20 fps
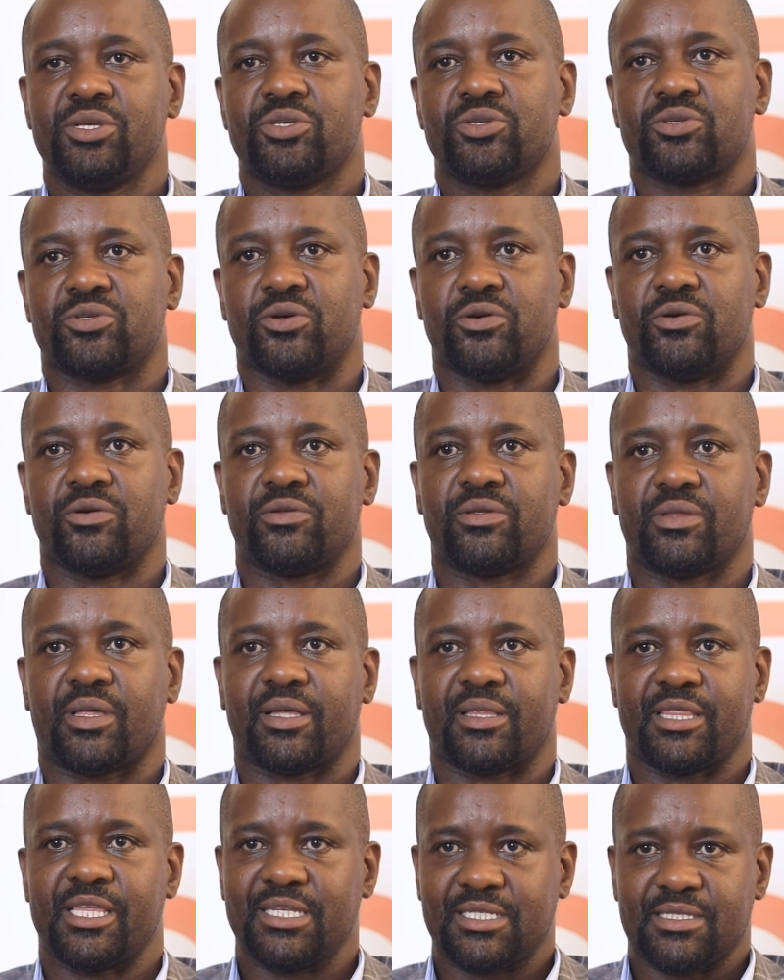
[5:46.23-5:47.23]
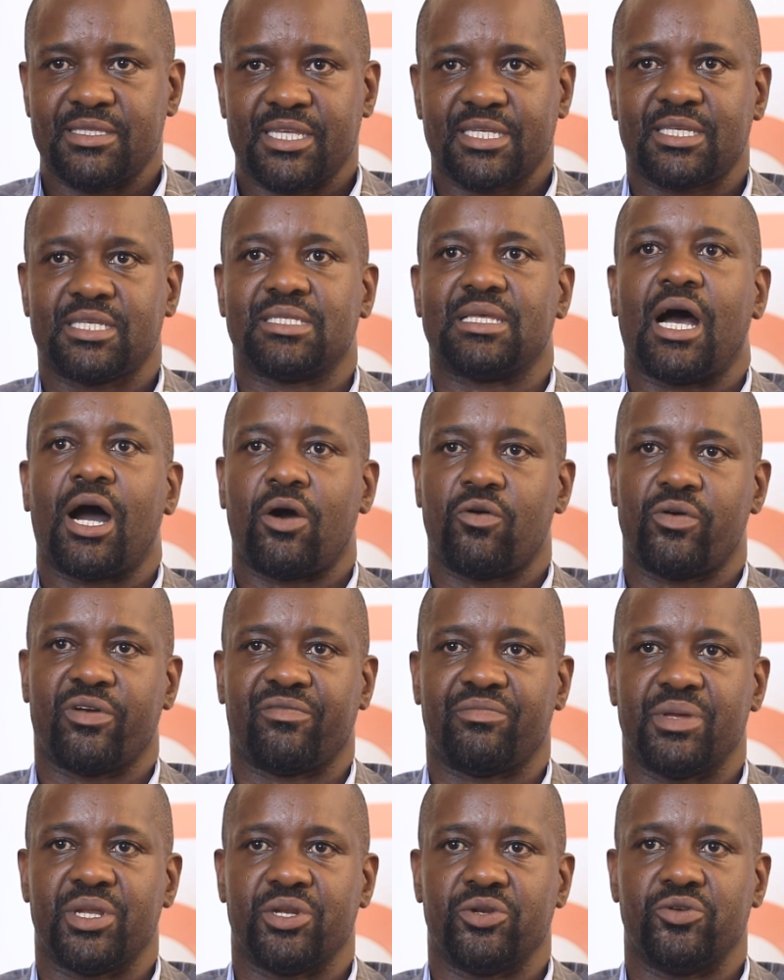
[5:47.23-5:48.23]
So this is how
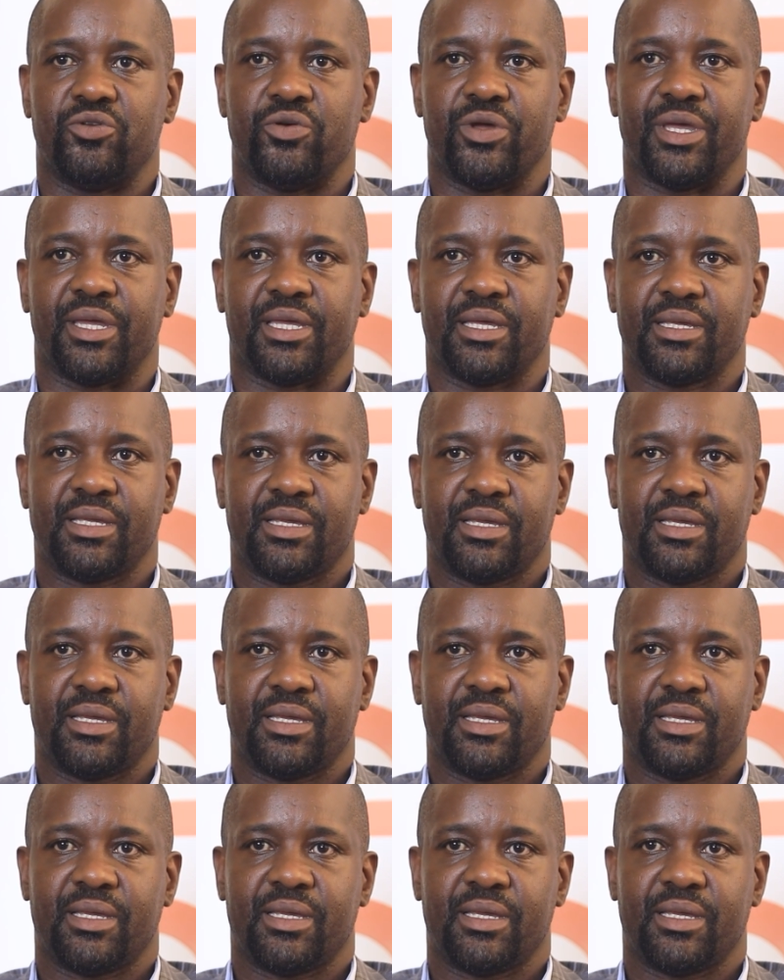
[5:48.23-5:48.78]
we've been doing.